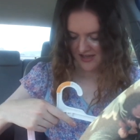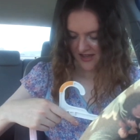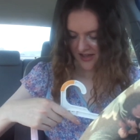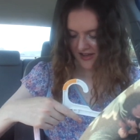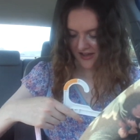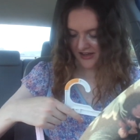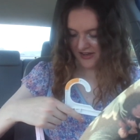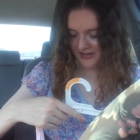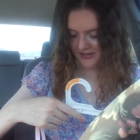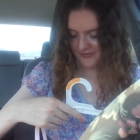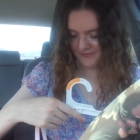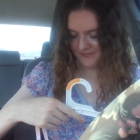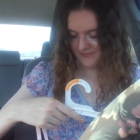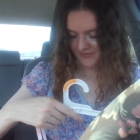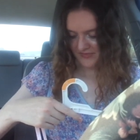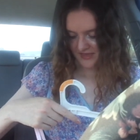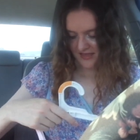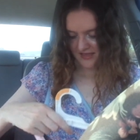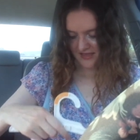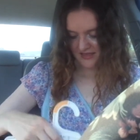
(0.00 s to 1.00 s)
Oh my gosh. Um,
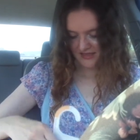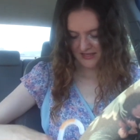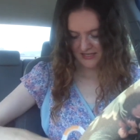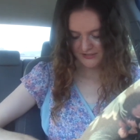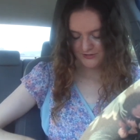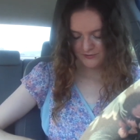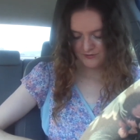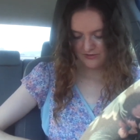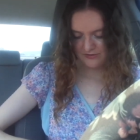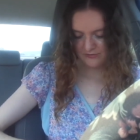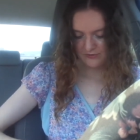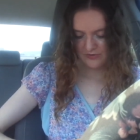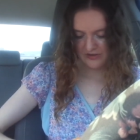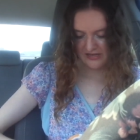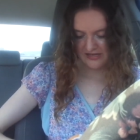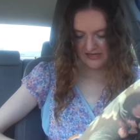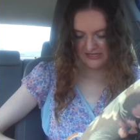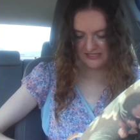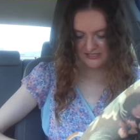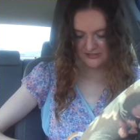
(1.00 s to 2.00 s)
this one
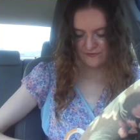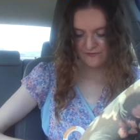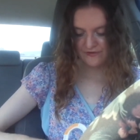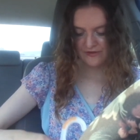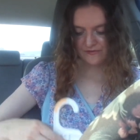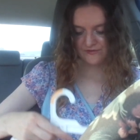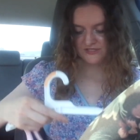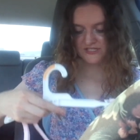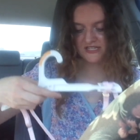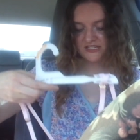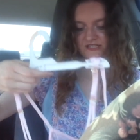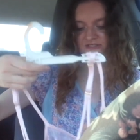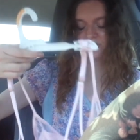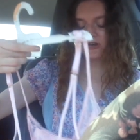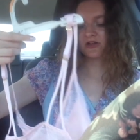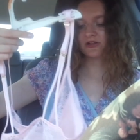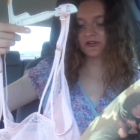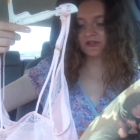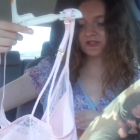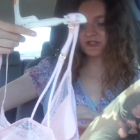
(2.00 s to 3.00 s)
was
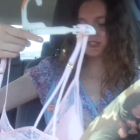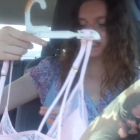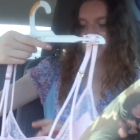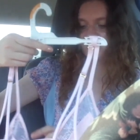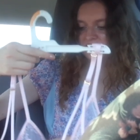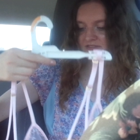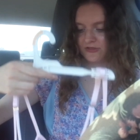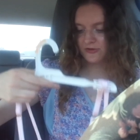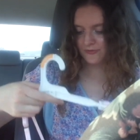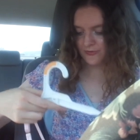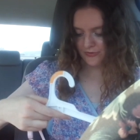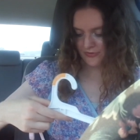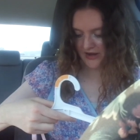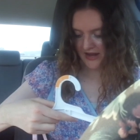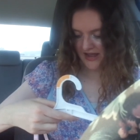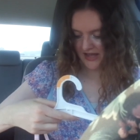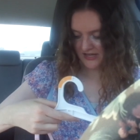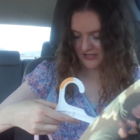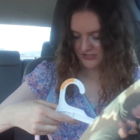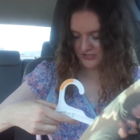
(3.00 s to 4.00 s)
$15, and the
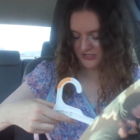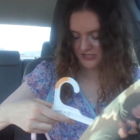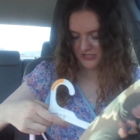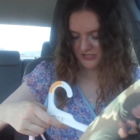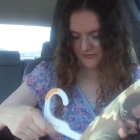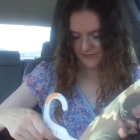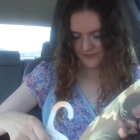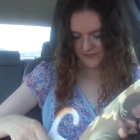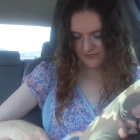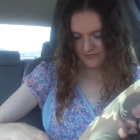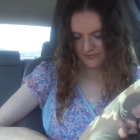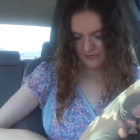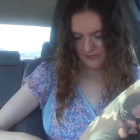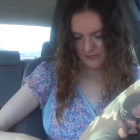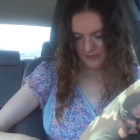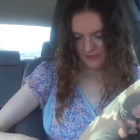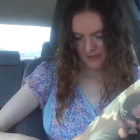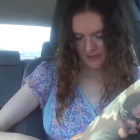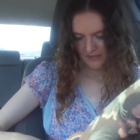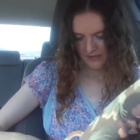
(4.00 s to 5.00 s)
brand,
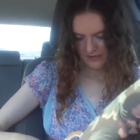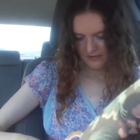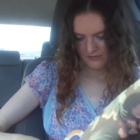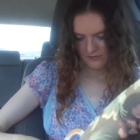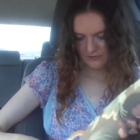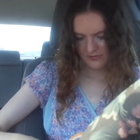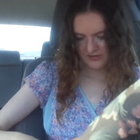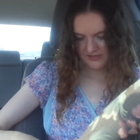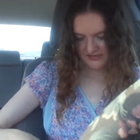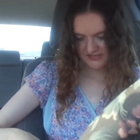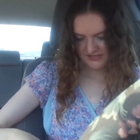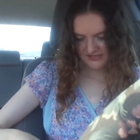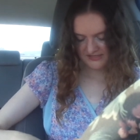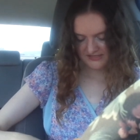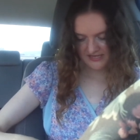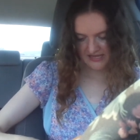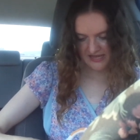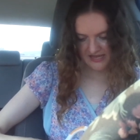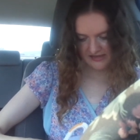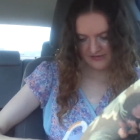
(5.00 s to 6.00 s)
what does it
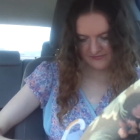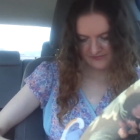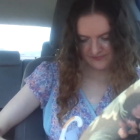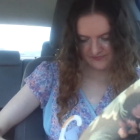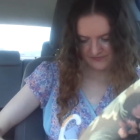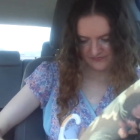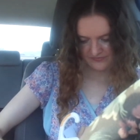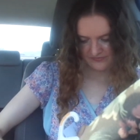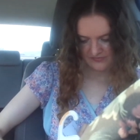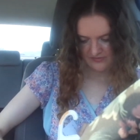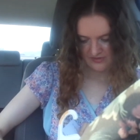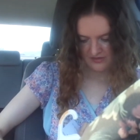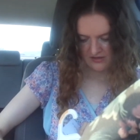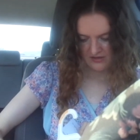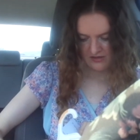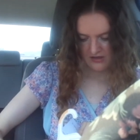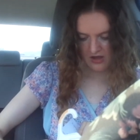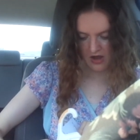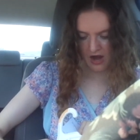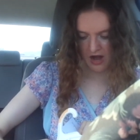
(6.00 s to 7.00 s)
say?
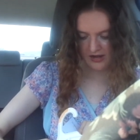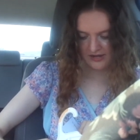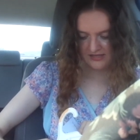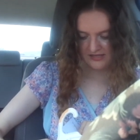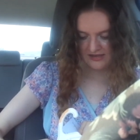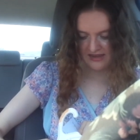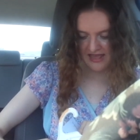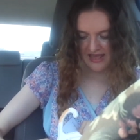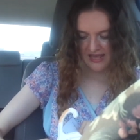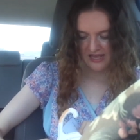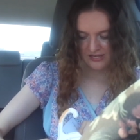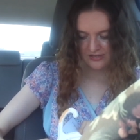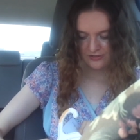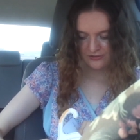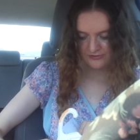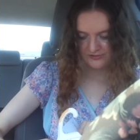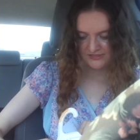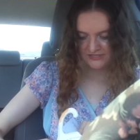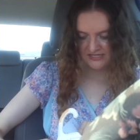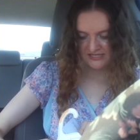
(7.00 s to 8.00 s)
Auden,
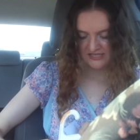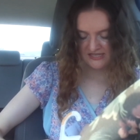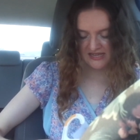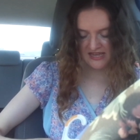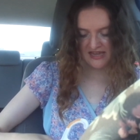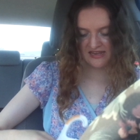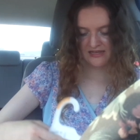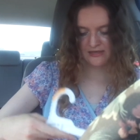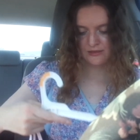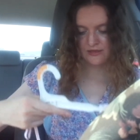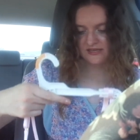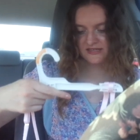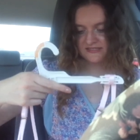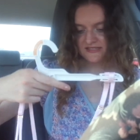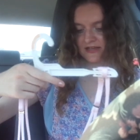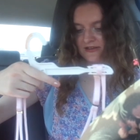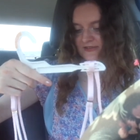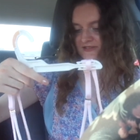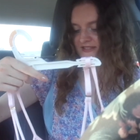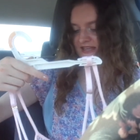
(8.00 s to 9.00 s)
A-U-D-E-N, I think is
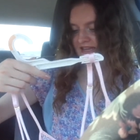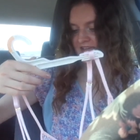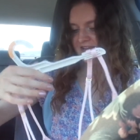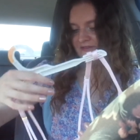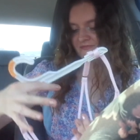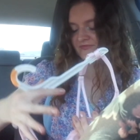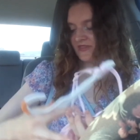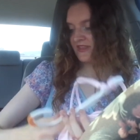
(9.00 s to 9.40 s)
how you say it.